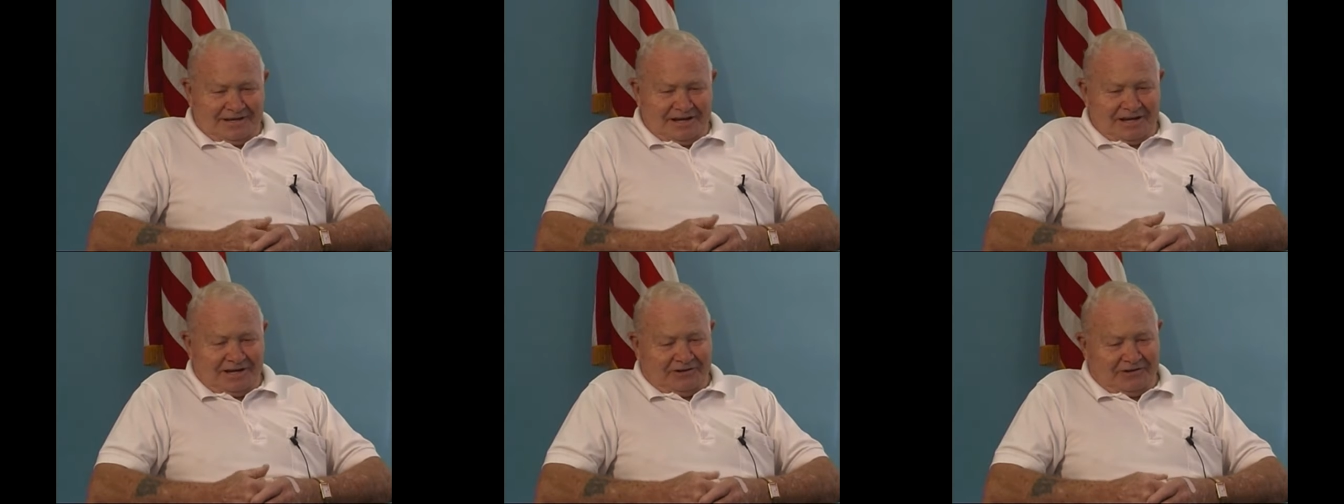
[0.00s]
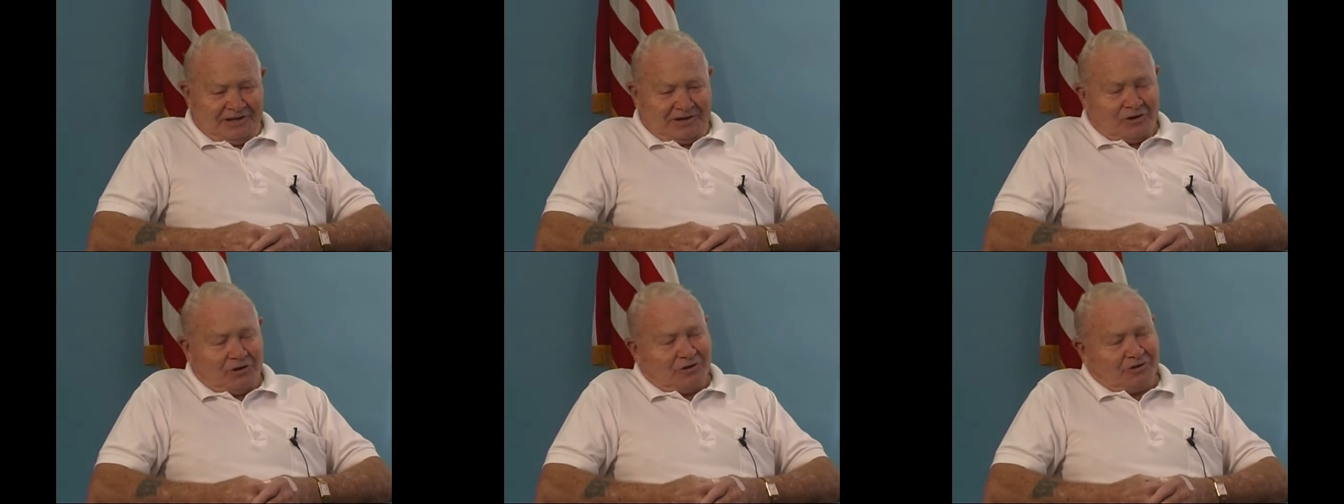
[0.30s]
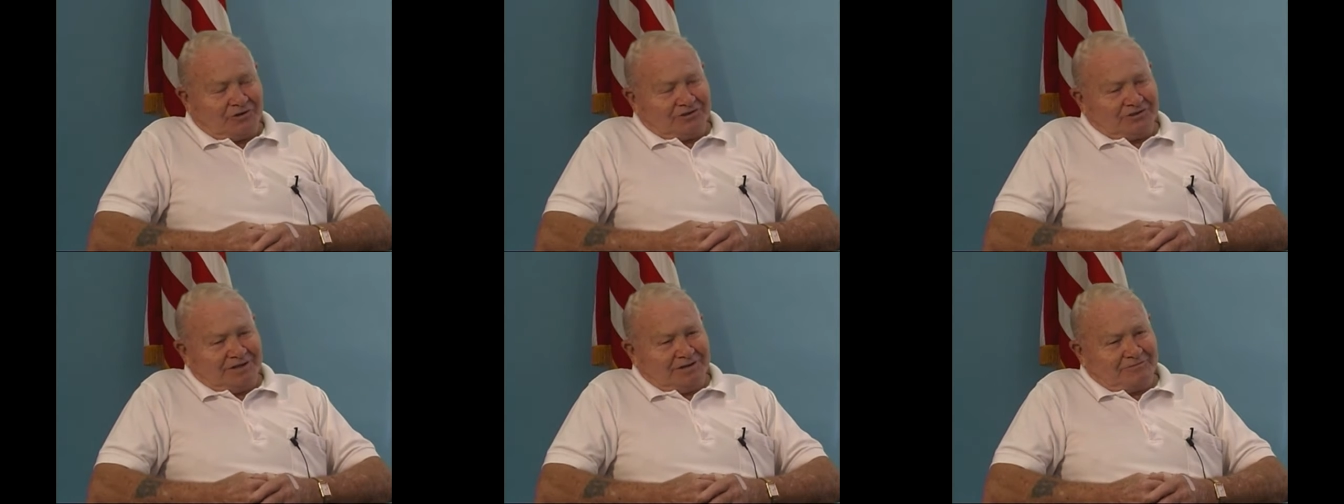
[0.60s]
and I
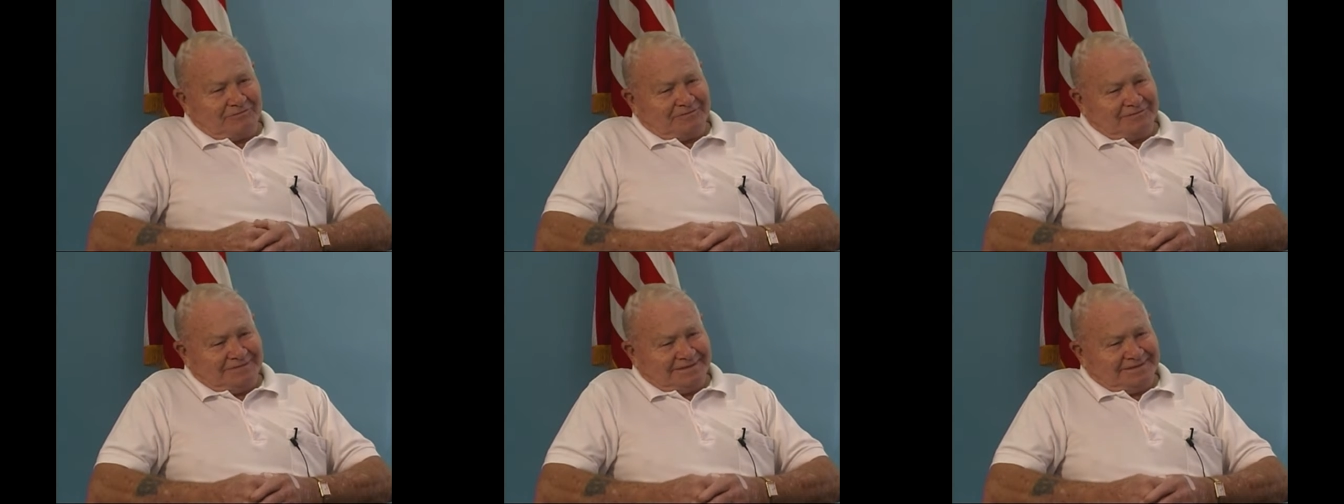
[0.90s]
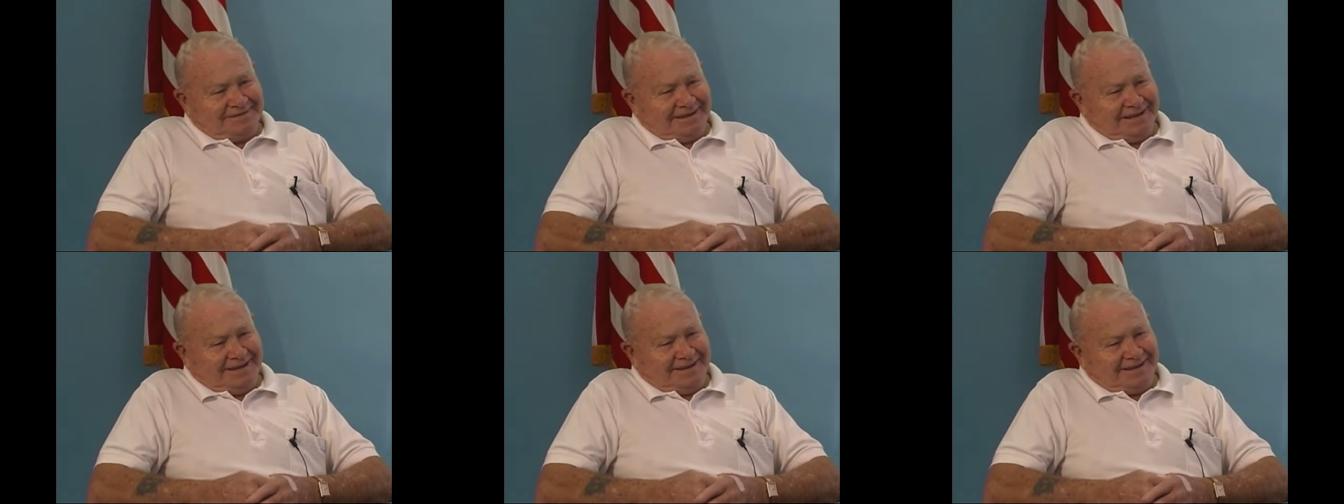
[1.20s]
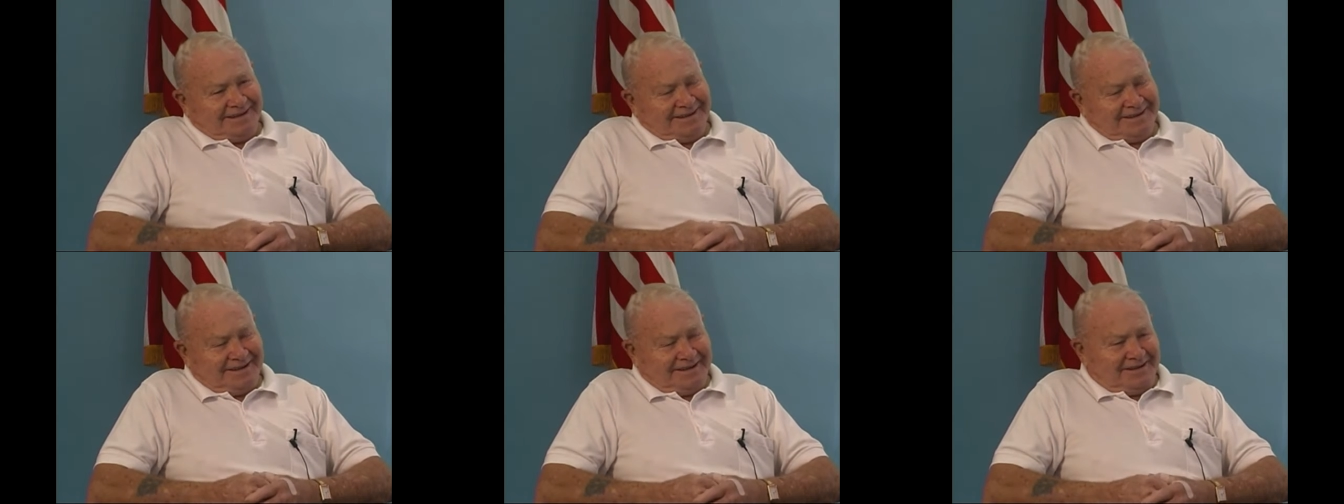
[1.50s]
recall Jim
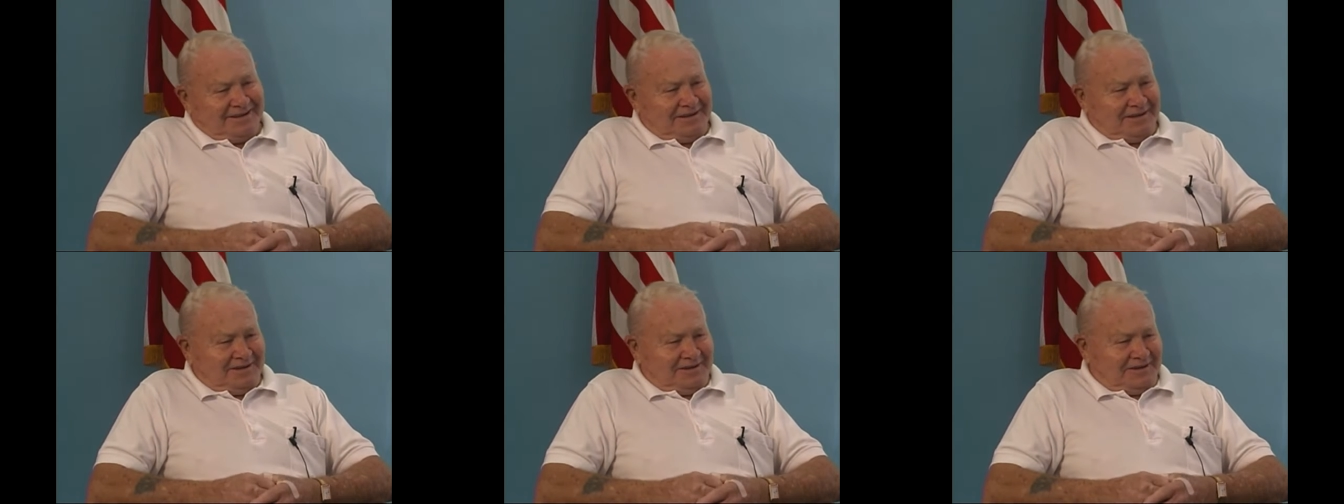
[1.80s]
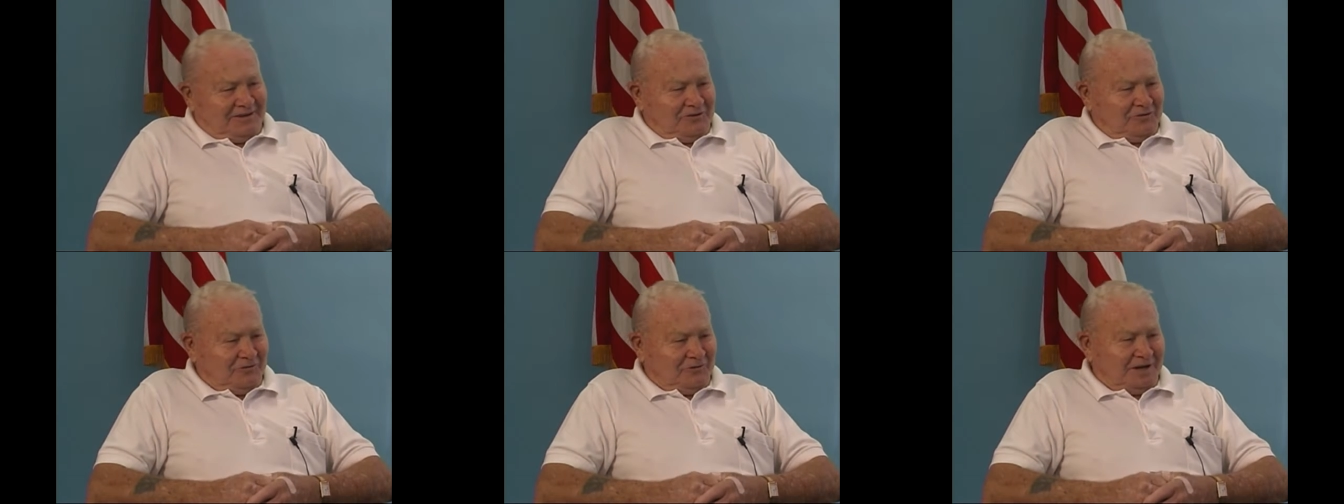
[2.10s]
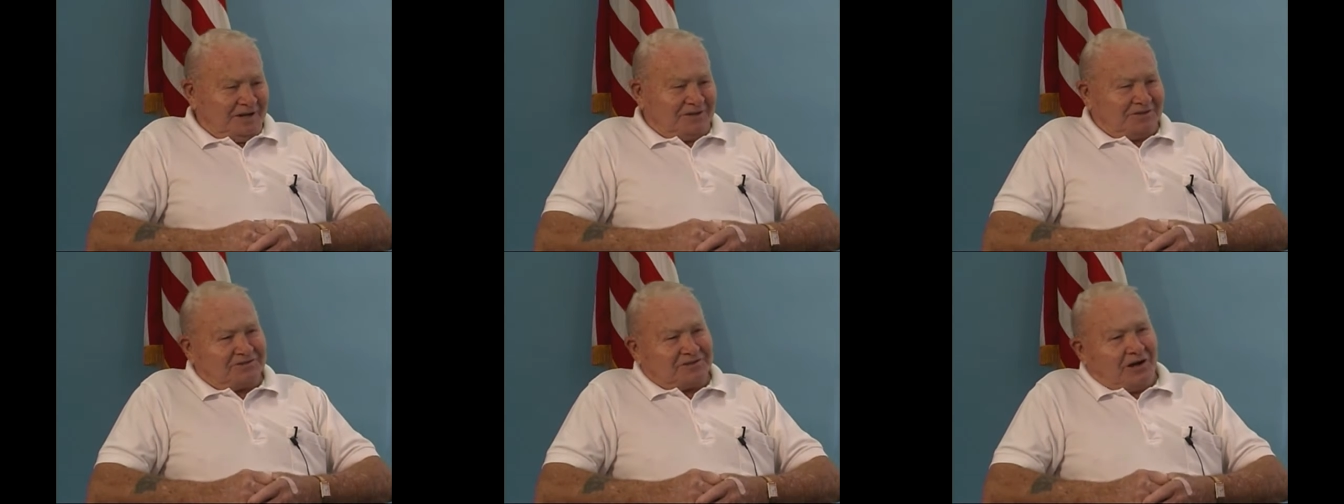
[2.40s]
saying,
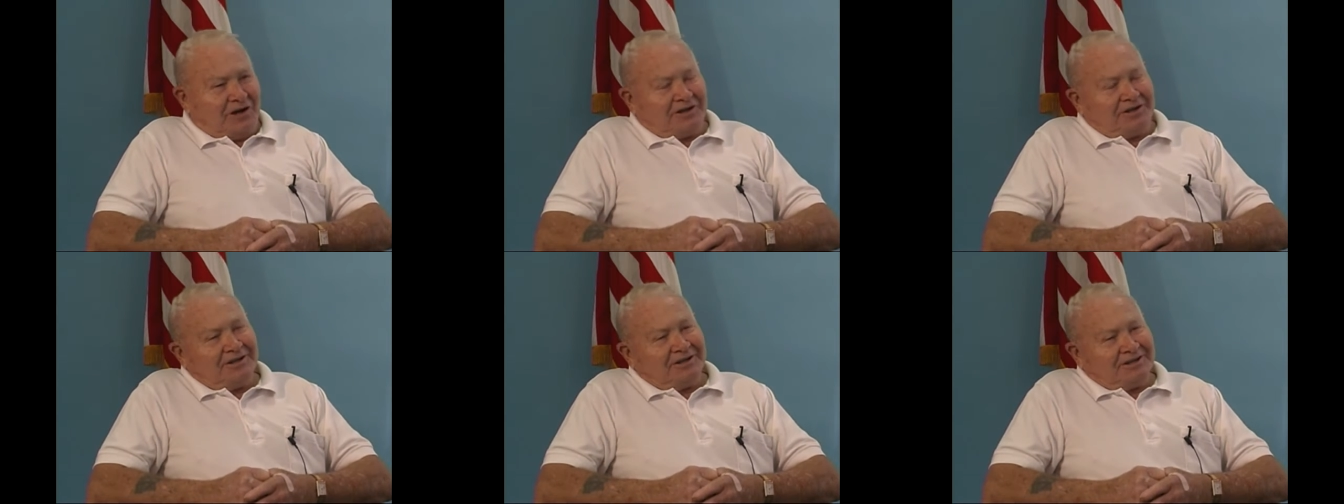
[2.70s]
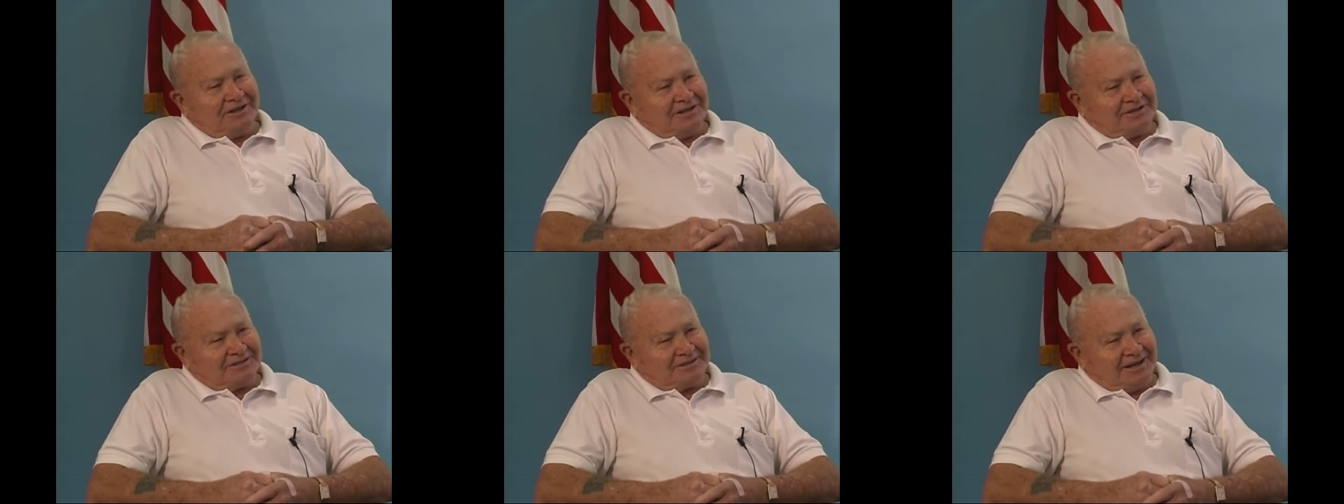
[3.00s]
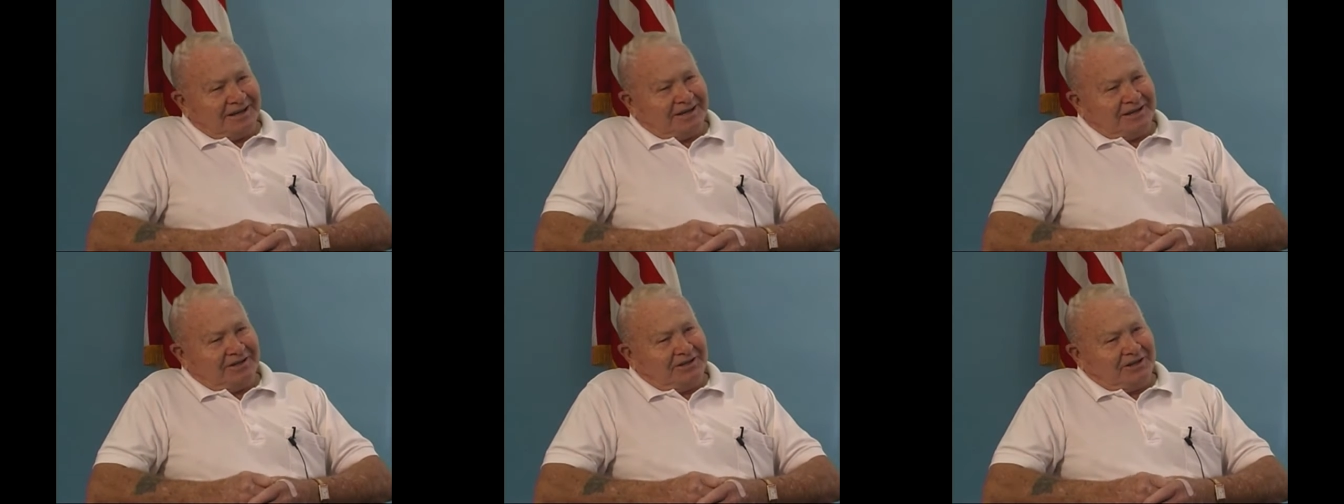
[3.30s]
Well, Sergeant, he
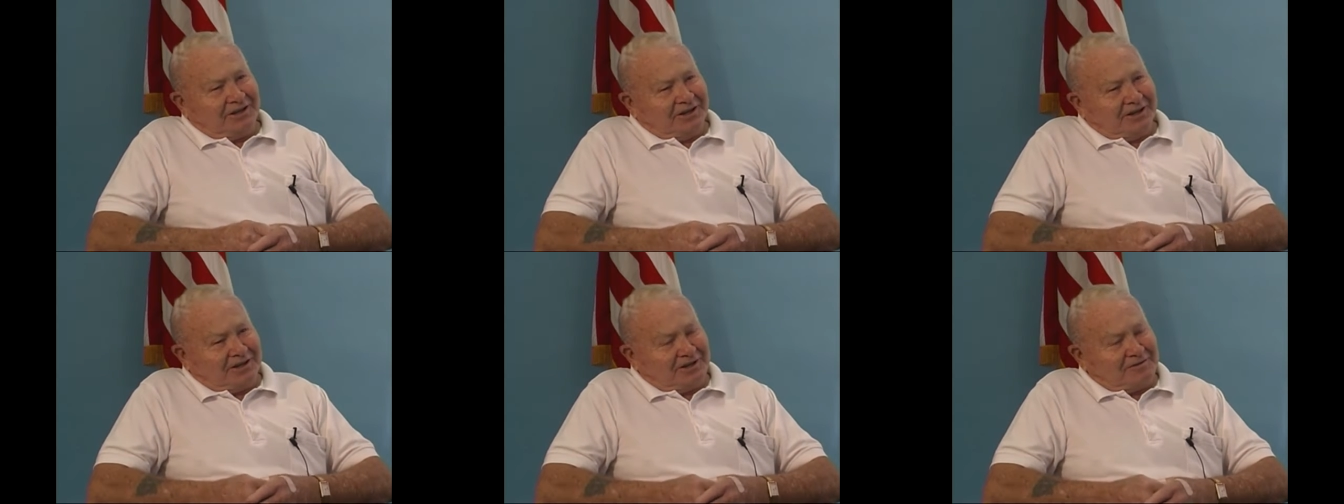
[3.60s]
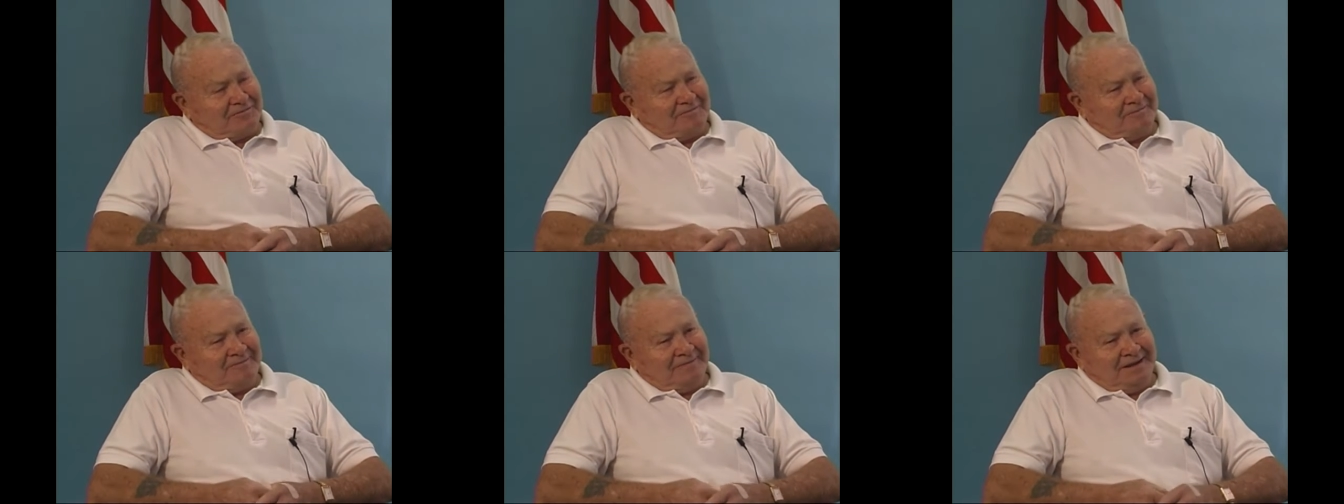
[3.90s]
said, uh,